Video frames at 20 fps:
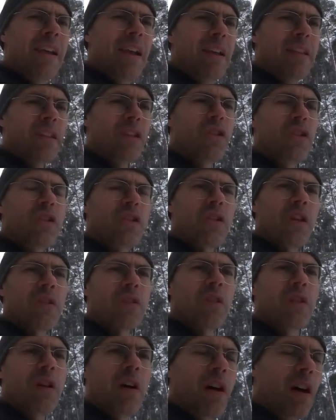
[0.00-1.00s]
and that she's
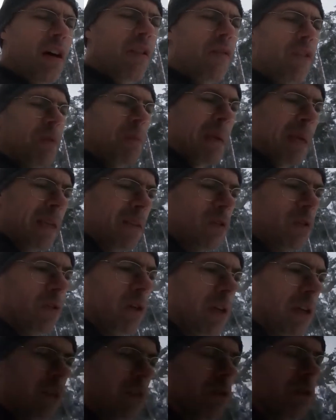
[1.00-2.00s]
not going to offer me and so on